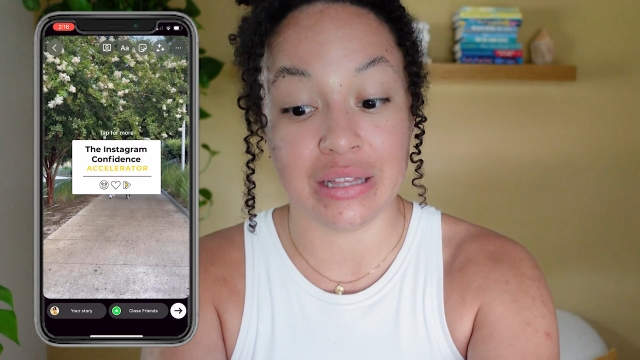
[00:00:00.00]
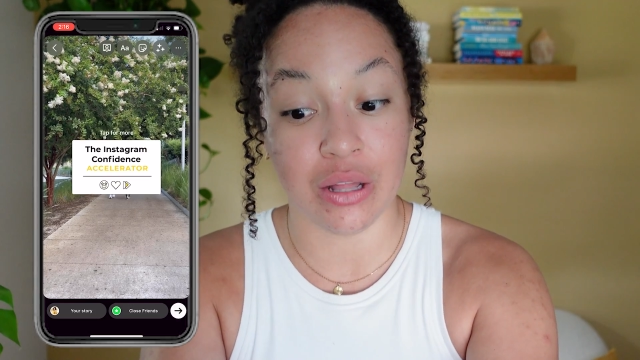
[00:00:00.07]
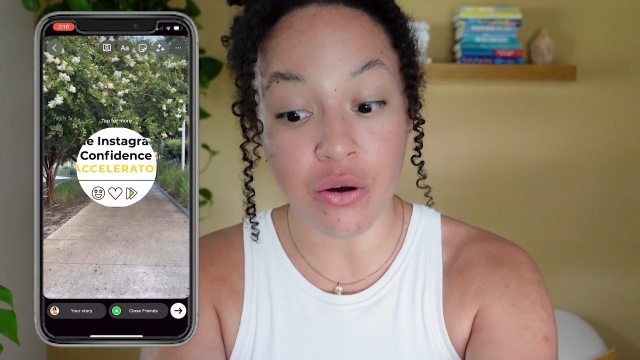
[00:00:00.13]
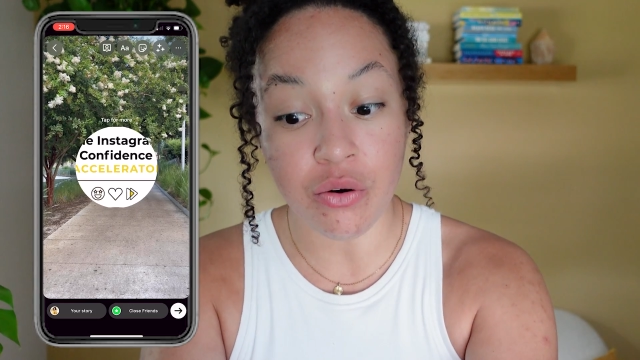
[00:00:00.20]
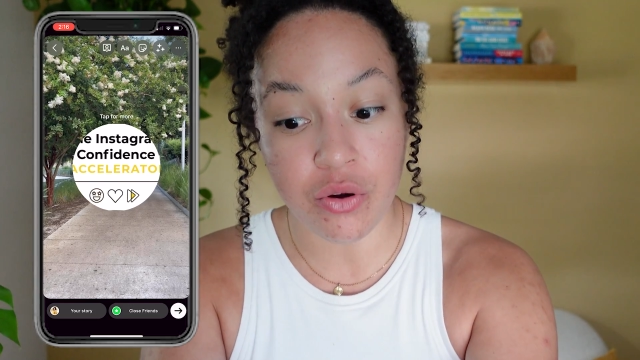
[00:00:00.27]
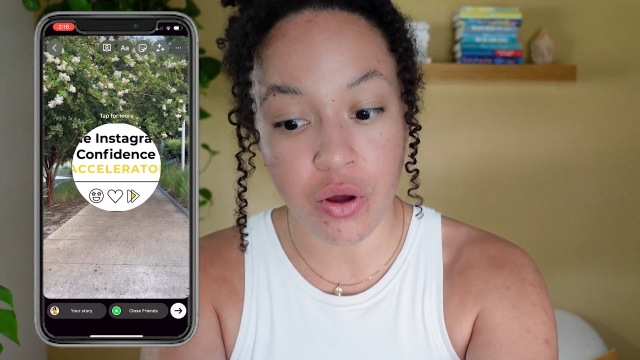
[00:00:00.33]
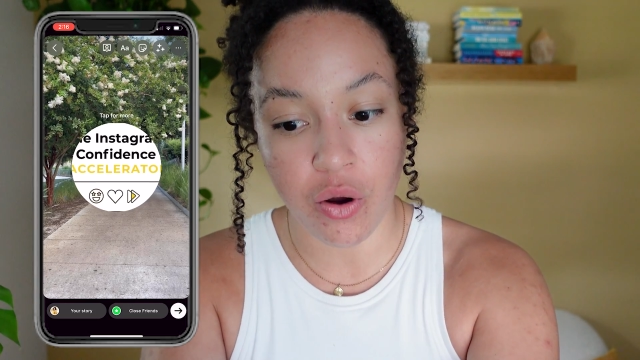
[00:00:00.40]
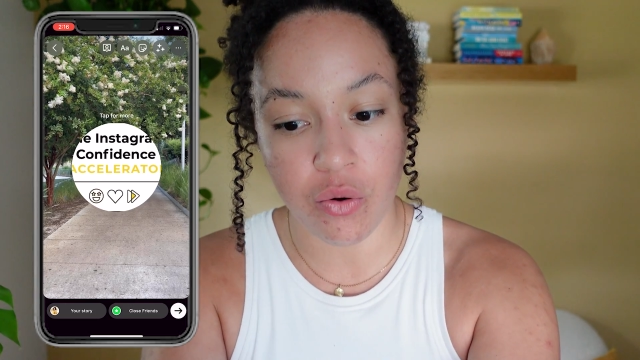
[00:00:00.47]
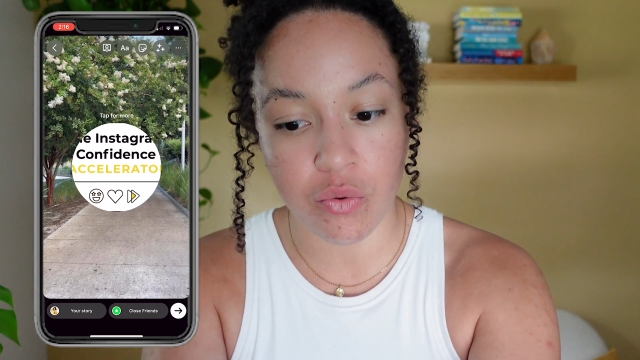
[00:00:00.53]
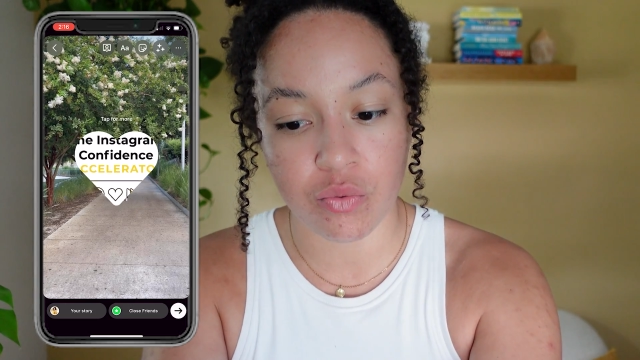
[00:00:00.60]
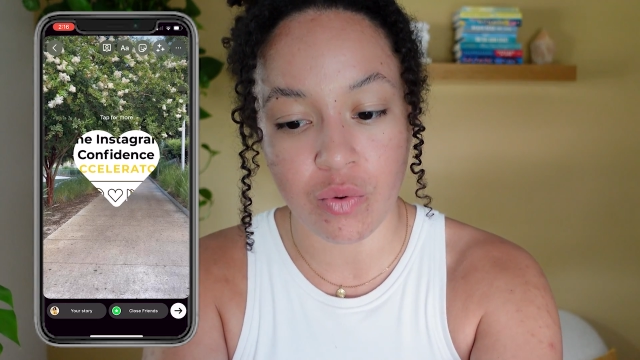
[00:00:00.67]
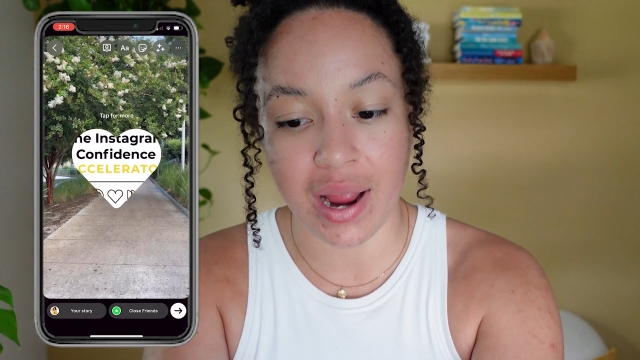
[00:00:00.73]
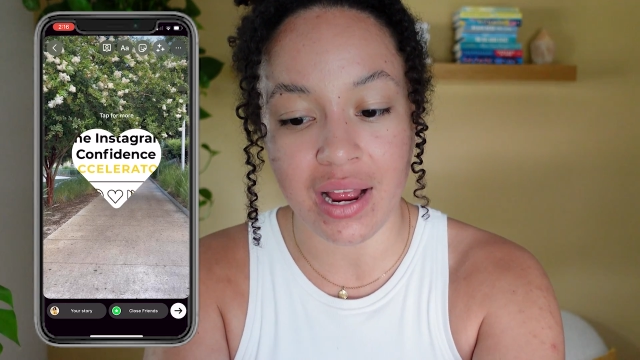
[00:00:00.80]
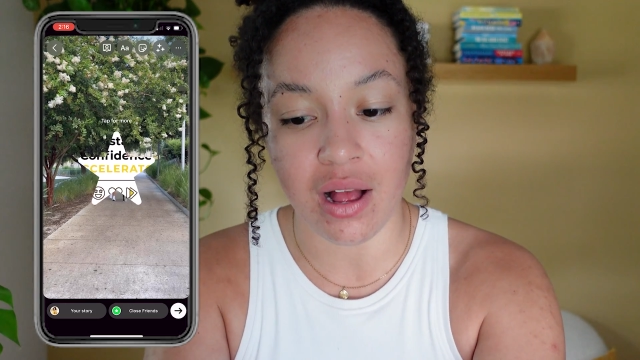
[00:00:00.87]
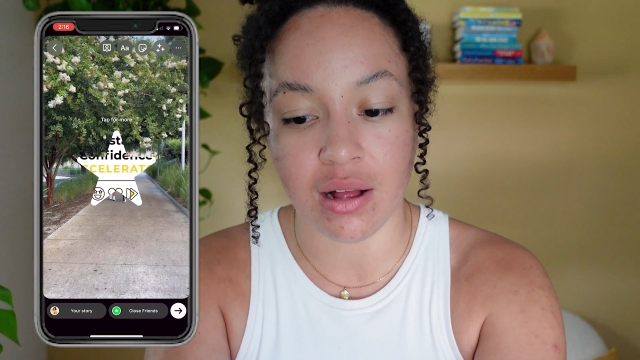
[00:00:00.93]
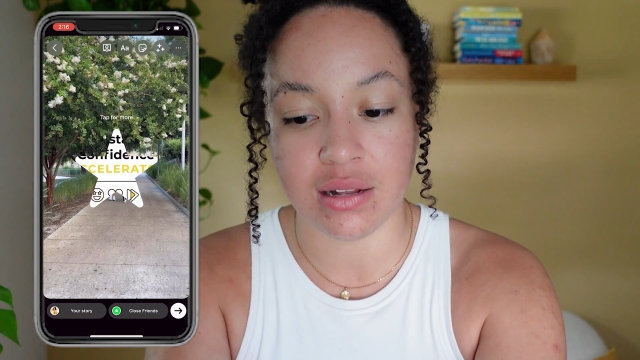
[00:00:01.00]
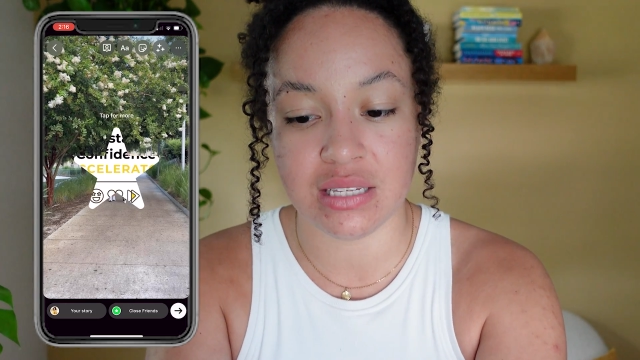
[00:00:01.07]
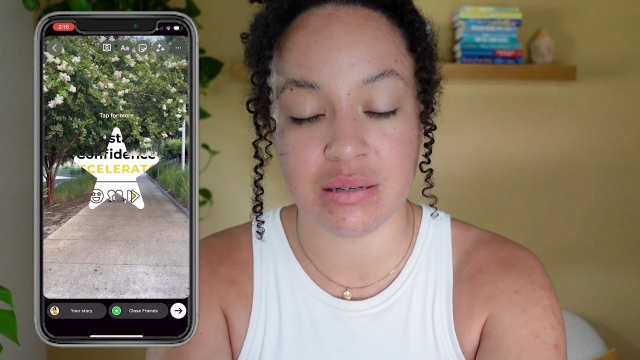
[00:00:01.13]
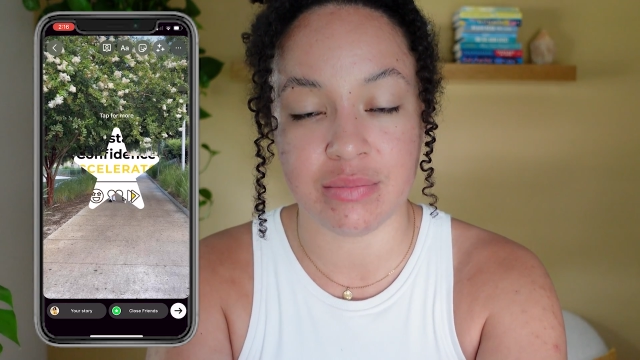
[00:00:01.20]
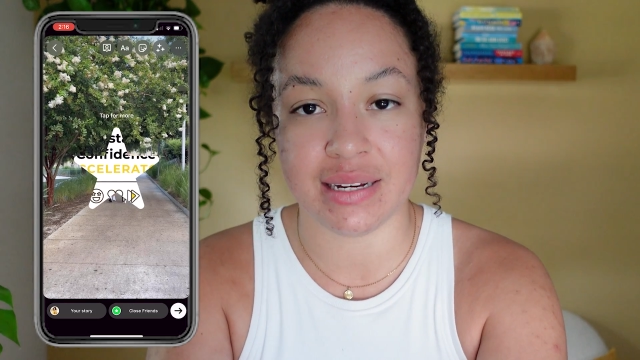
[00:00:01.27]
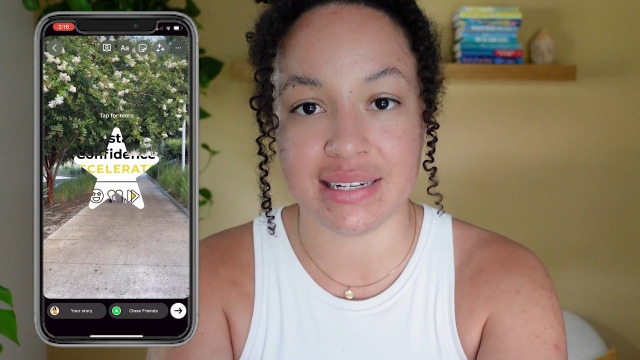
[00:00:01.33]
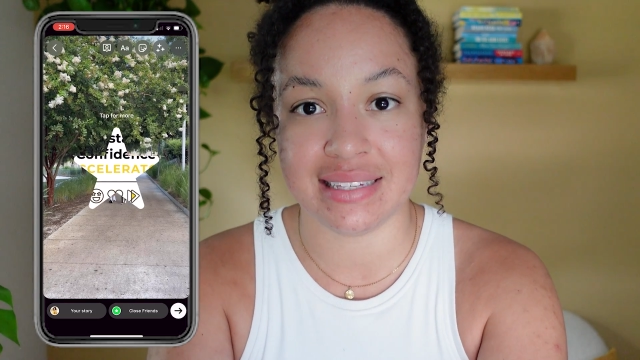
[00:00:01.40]
logo right
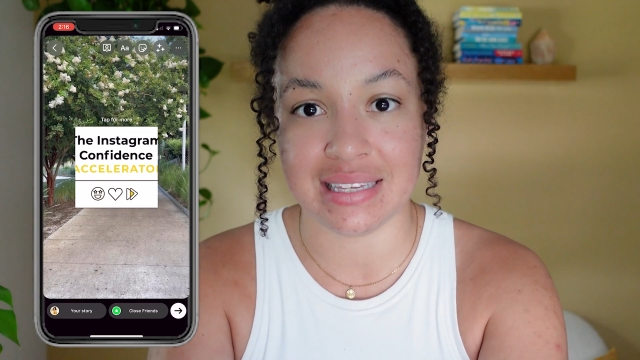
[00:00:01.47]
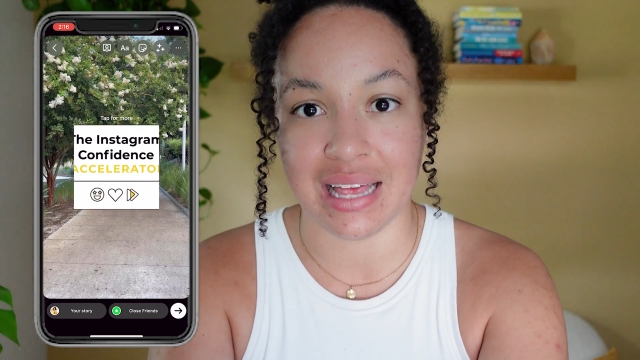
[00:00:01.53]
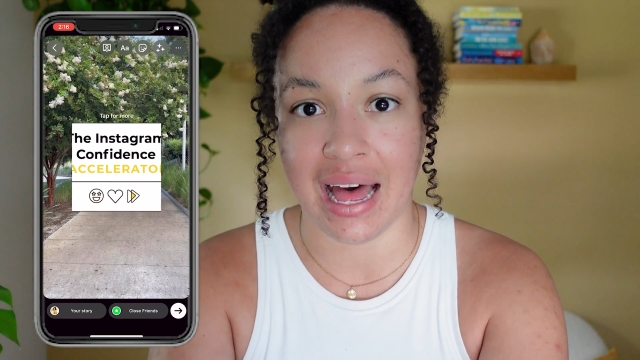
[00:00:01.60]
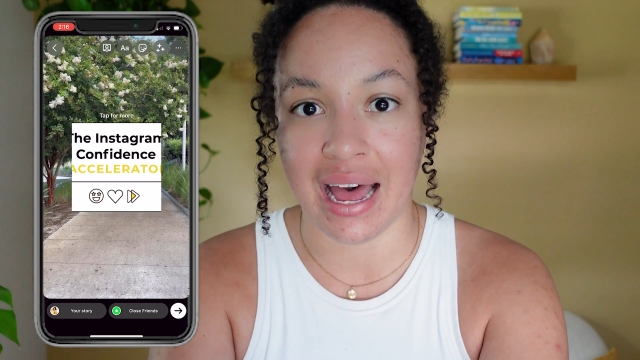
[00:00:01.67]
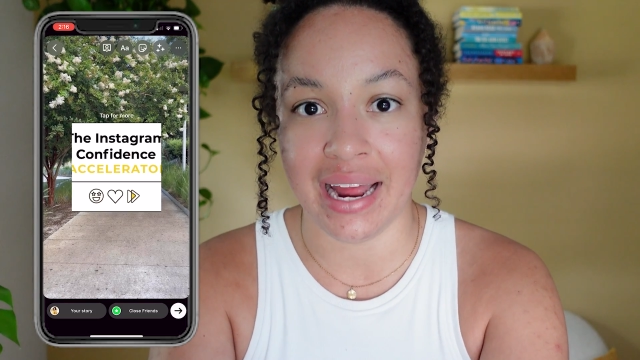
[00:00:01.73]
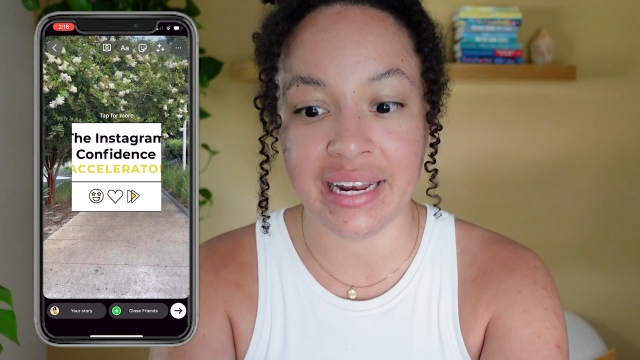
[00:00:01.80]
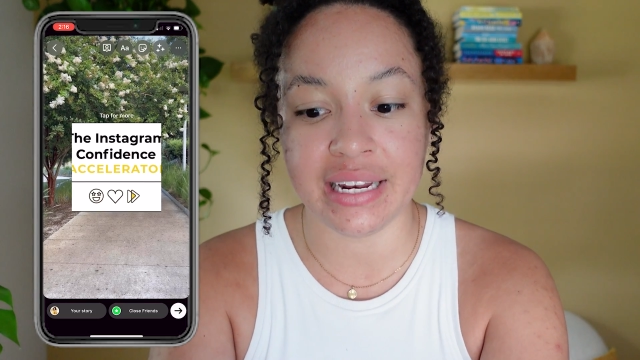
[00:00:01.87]
onto my slide.